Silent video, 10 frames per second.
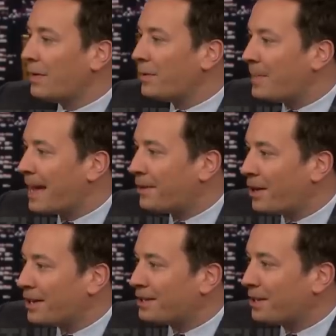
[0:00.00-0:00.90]
have a man
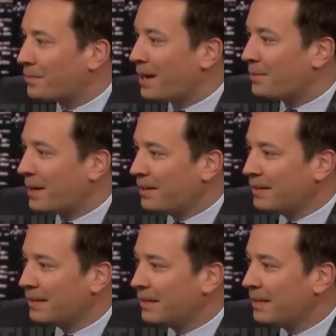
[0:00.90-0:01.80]
crush on Ryan Reynolds? I
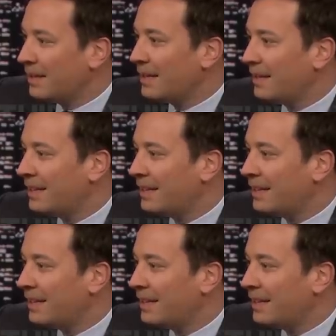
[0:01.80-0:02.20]
do, man.